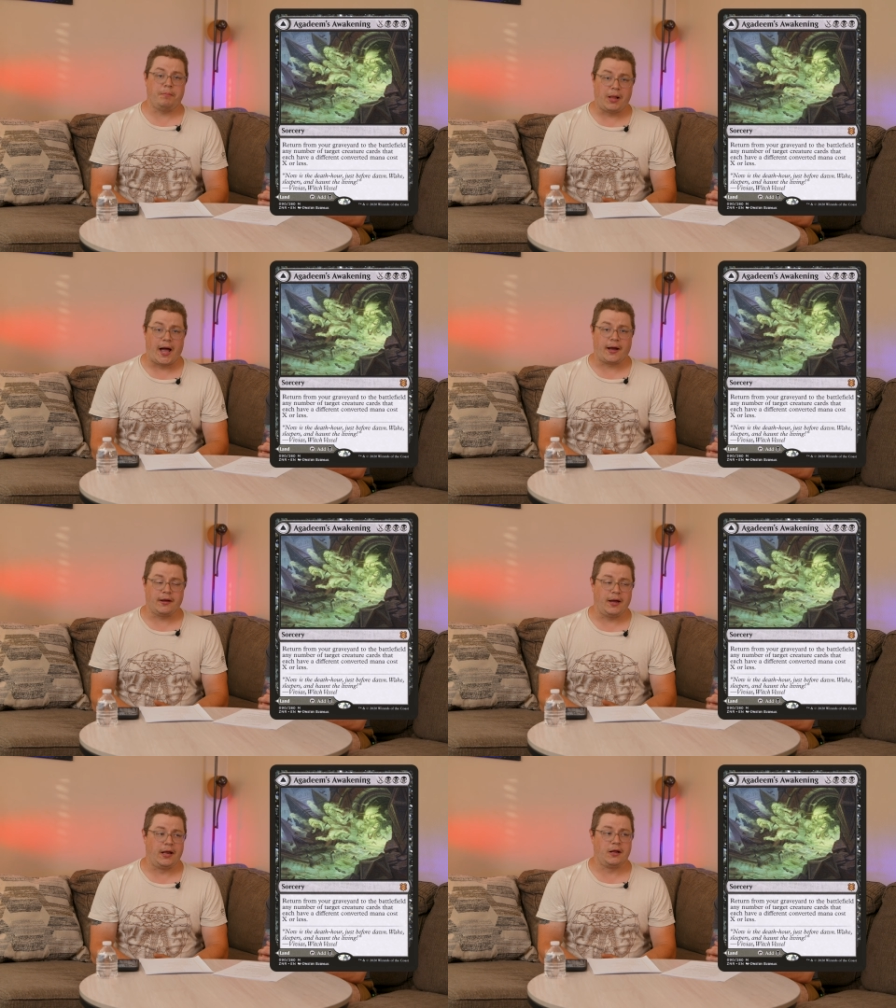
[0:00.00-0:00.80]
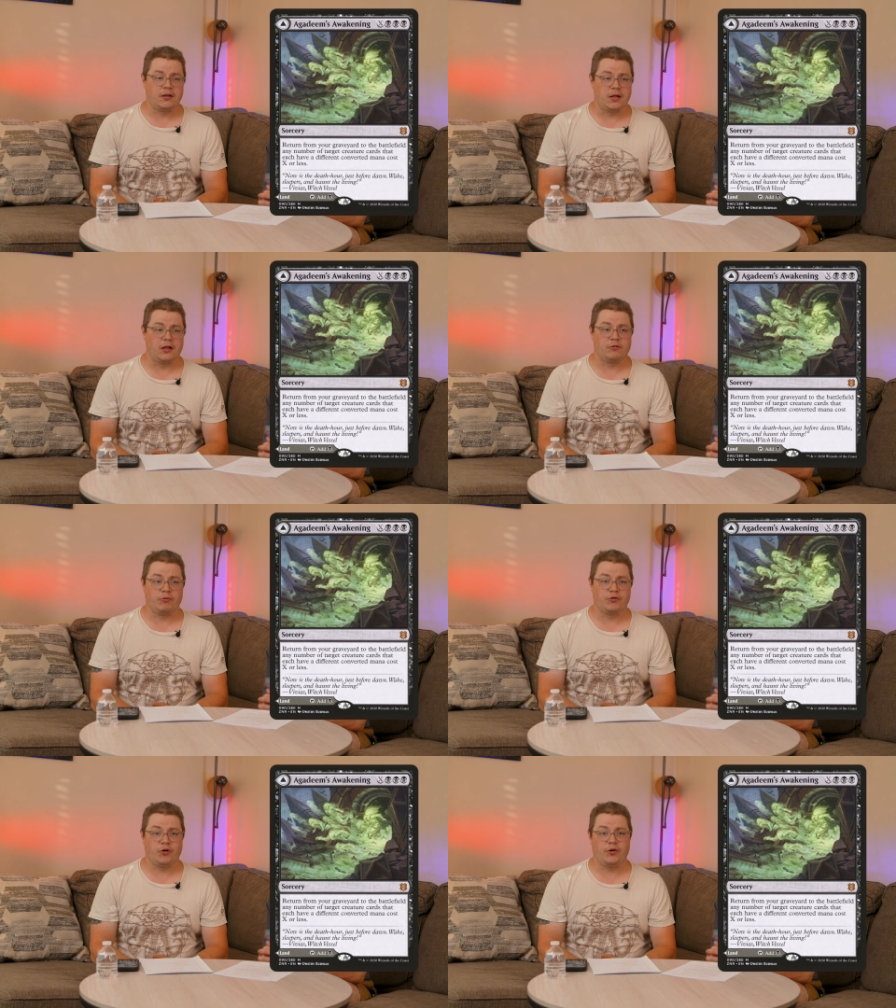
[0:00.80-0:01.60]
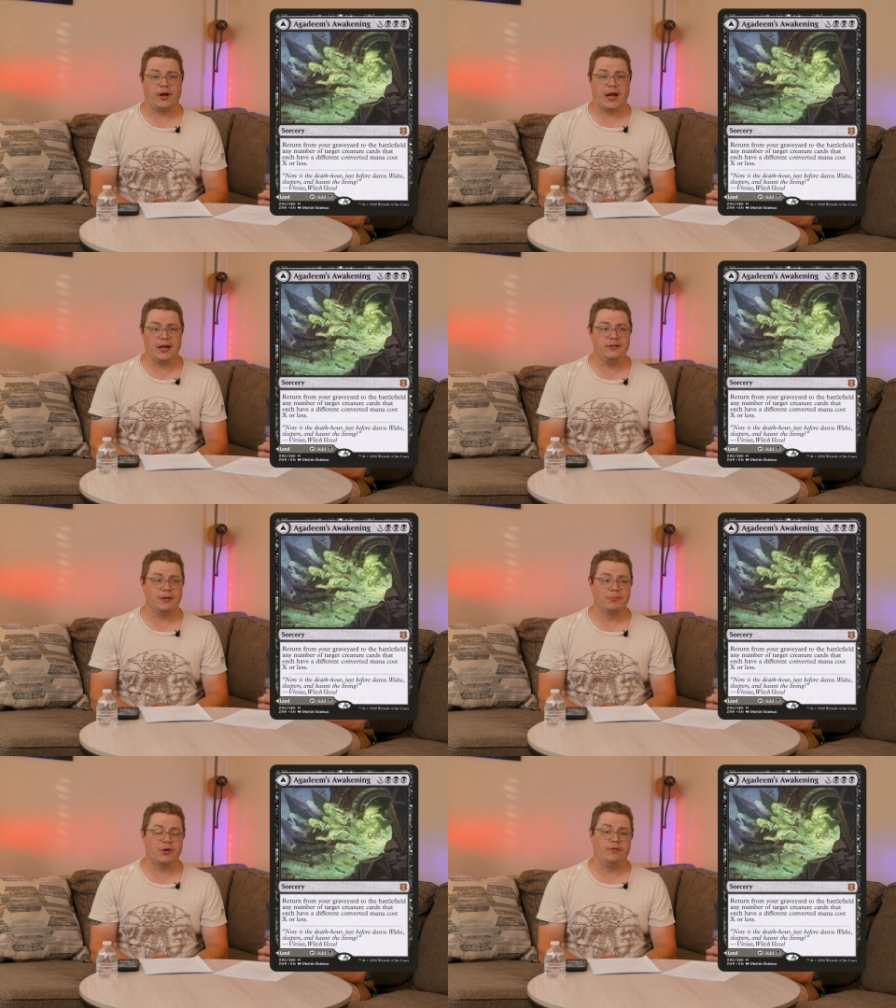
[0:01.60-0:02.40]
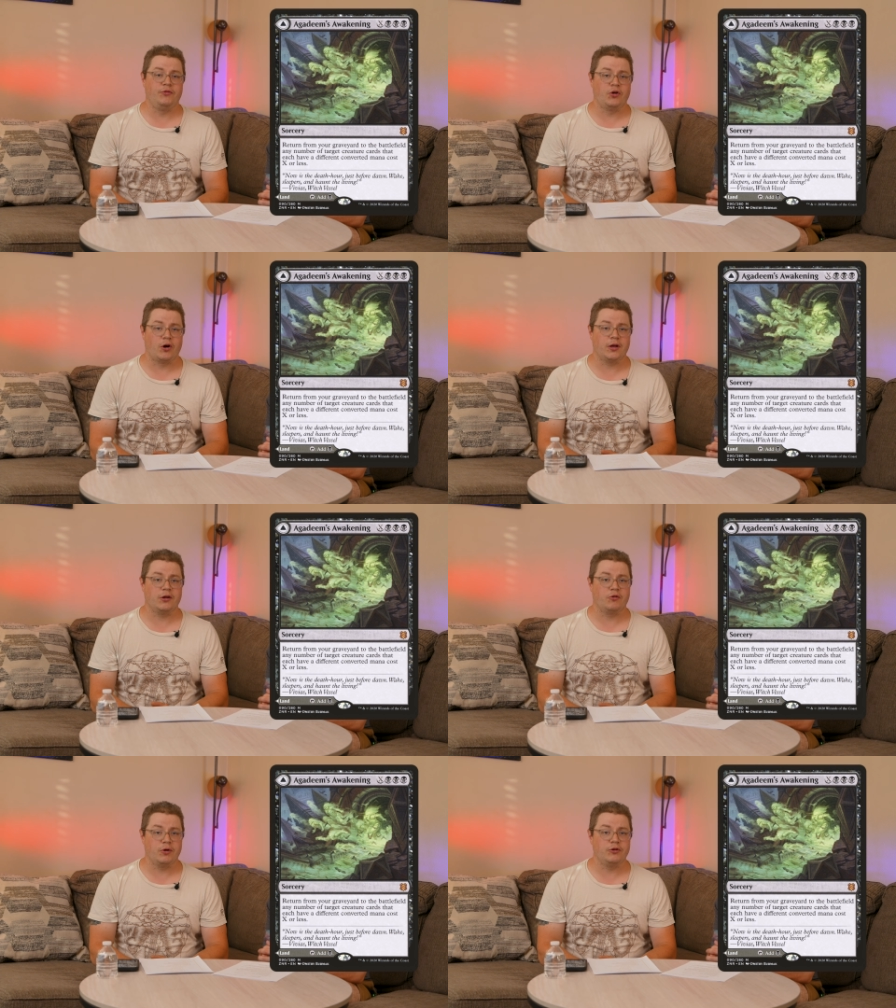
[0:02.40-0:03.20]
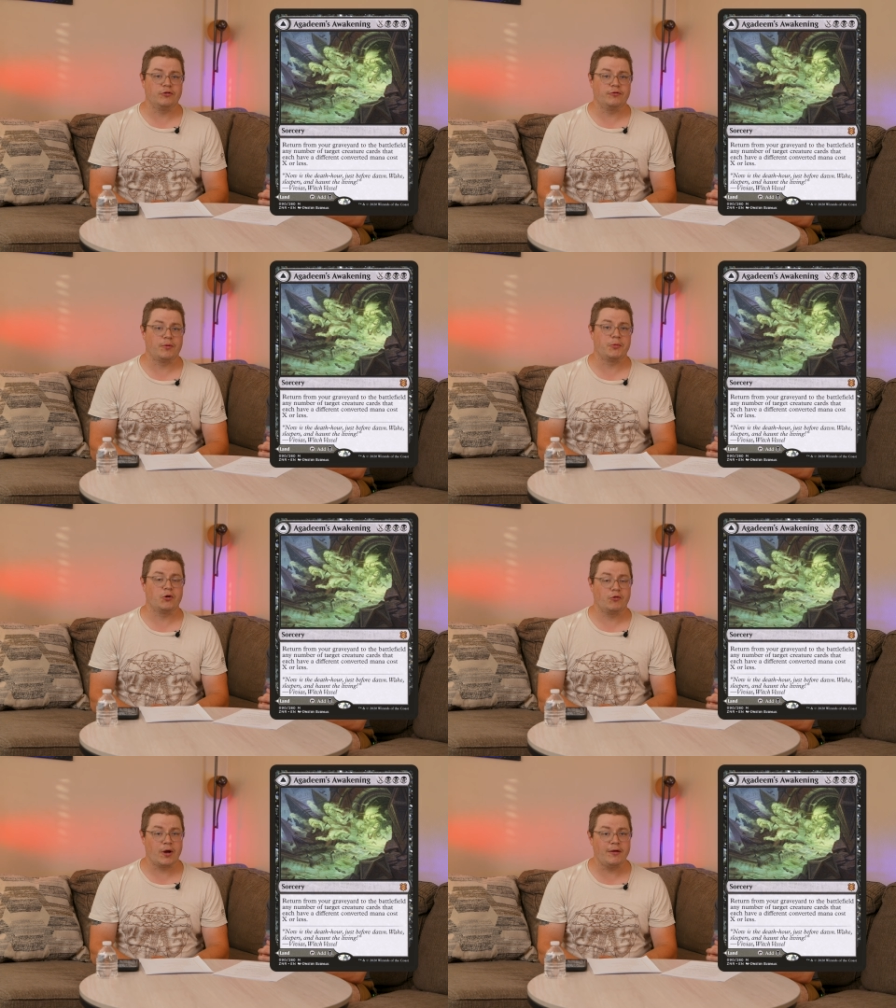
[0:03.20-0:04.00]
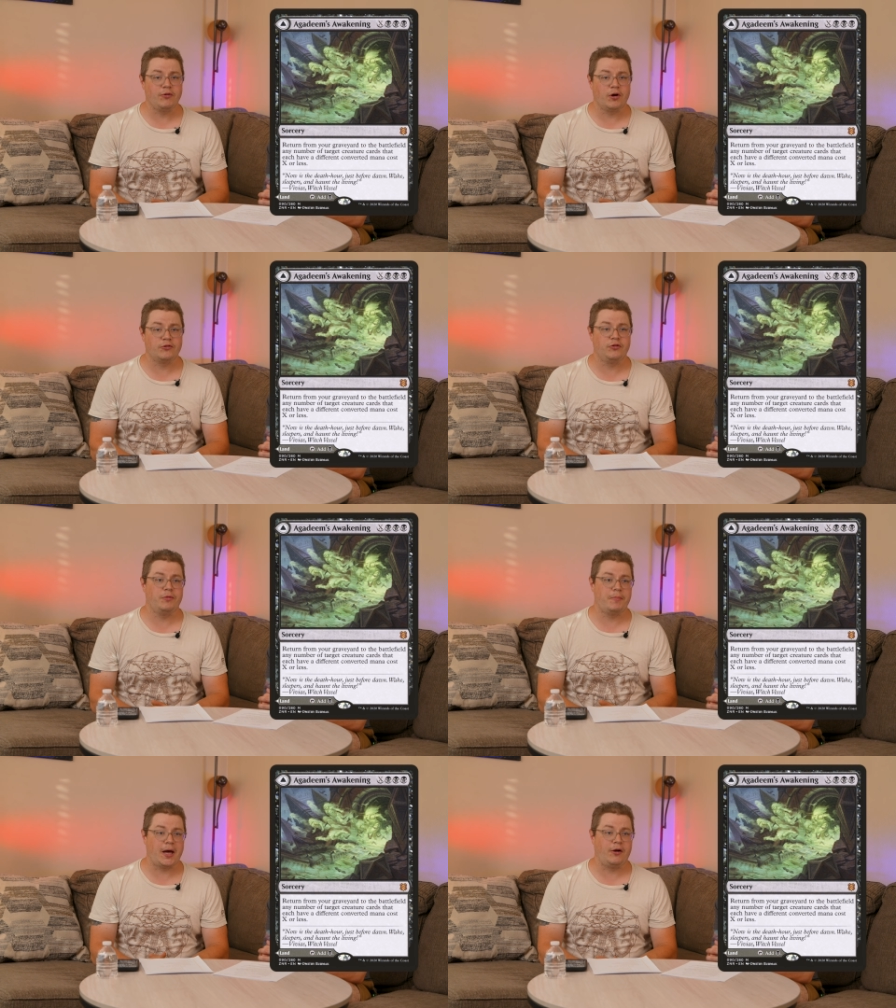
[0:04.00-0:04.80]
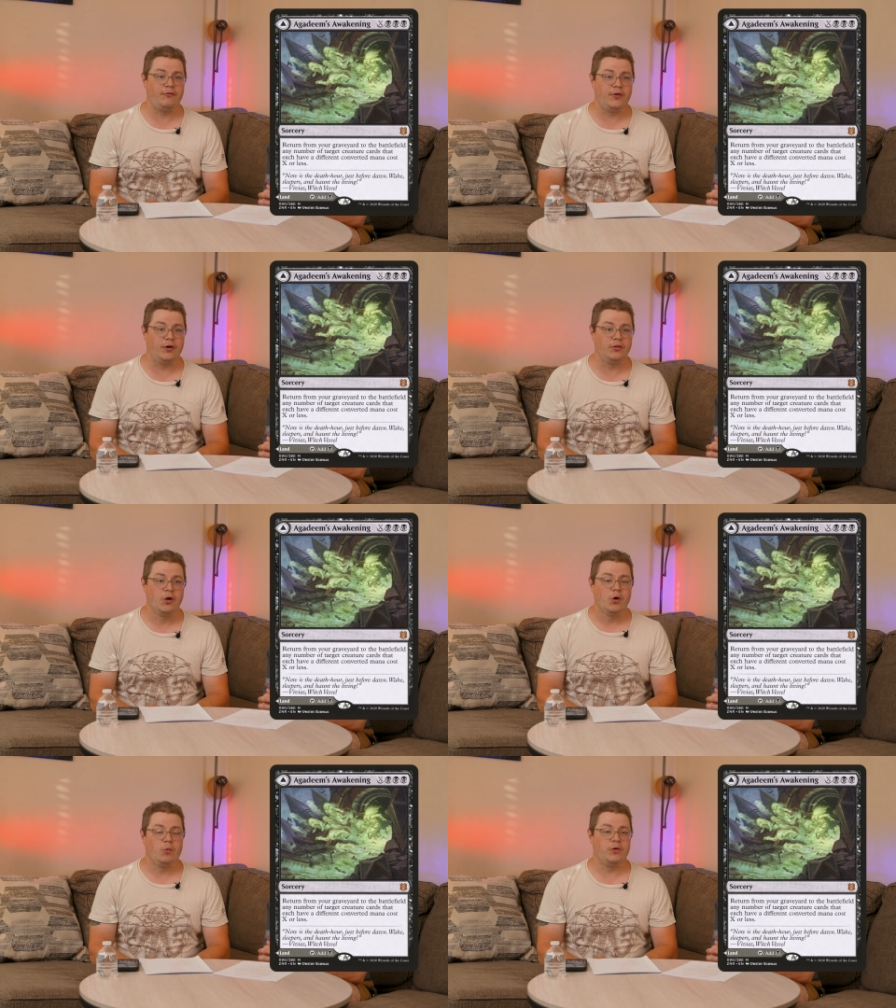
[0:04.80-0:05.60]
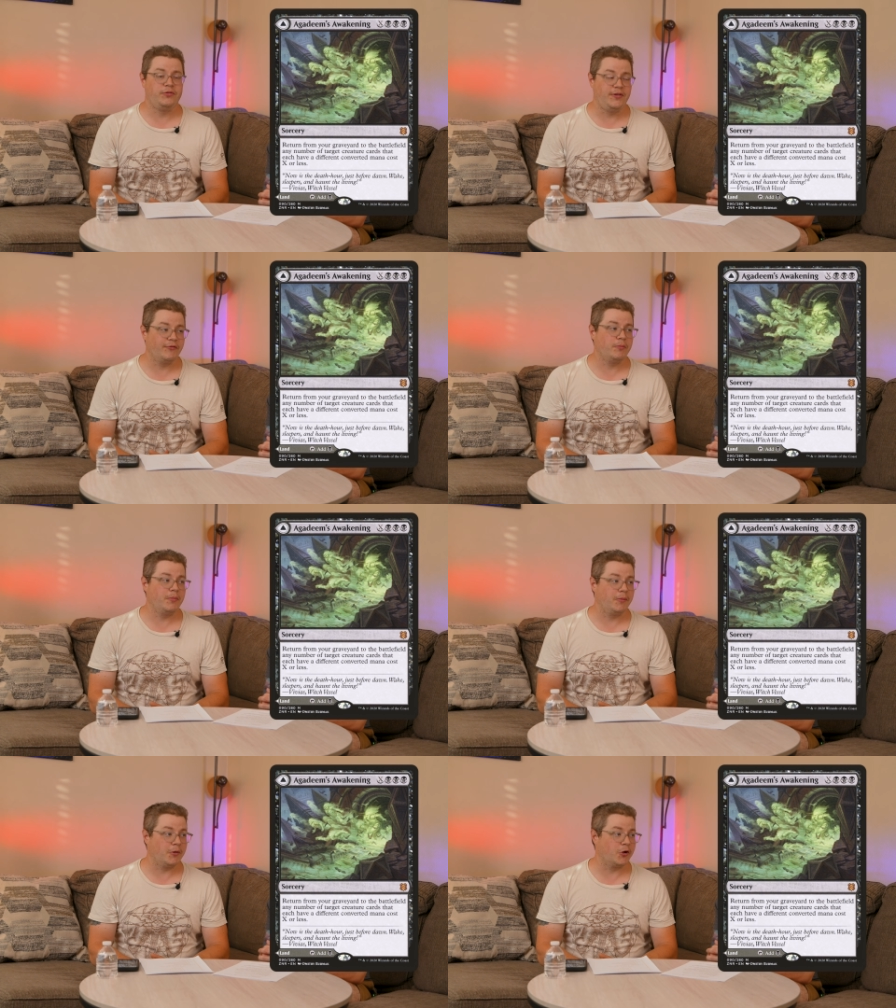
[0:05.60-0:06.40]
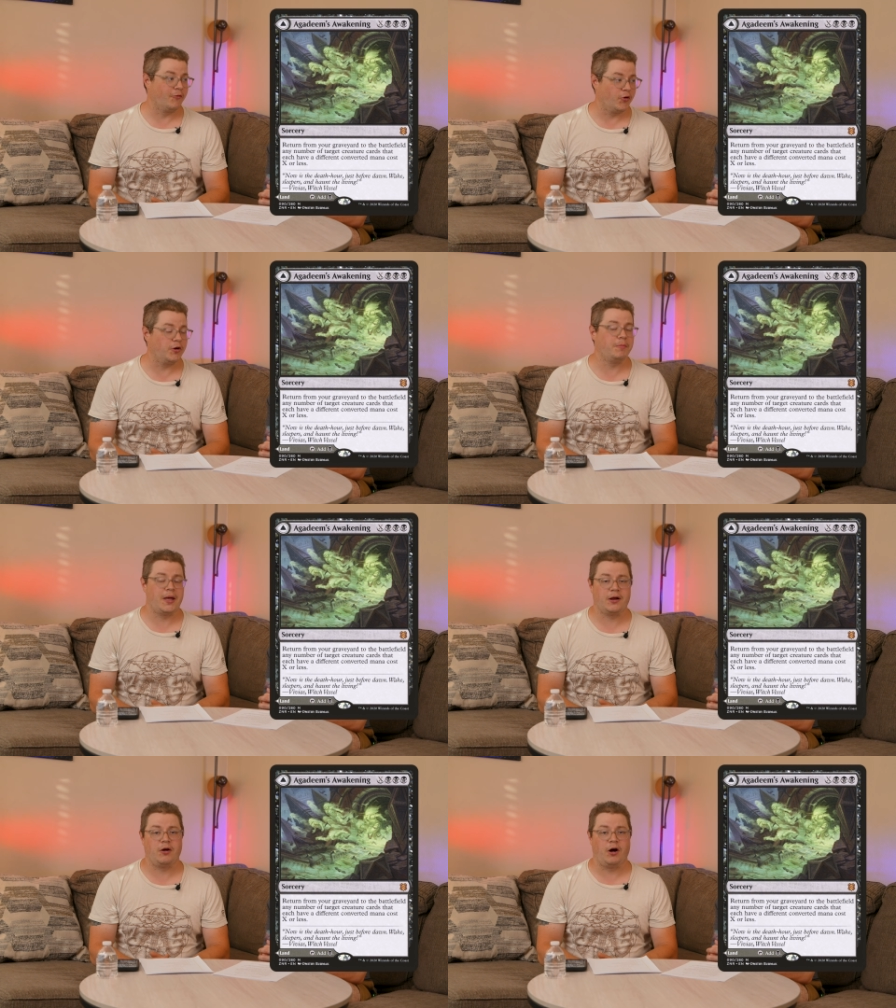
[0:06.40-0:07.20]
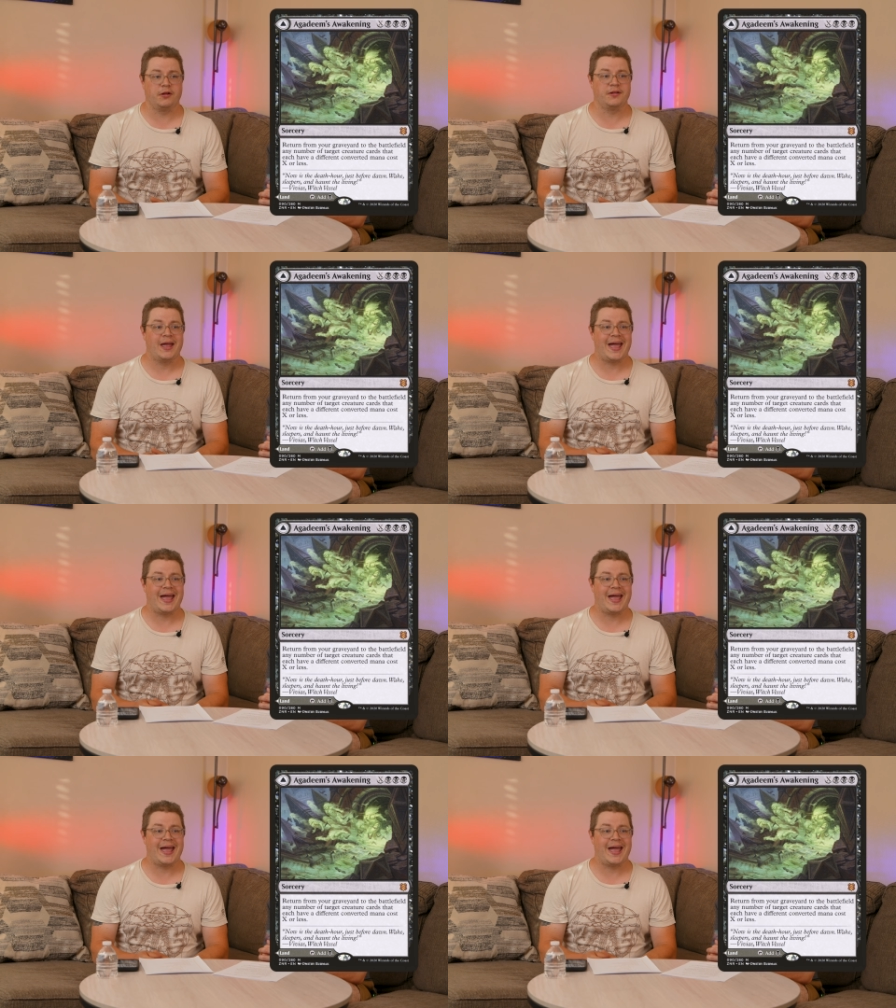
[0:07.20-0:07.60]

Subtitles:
black, and it says return any number of target creatures from your graveyard to the battlefield with different converted mana cost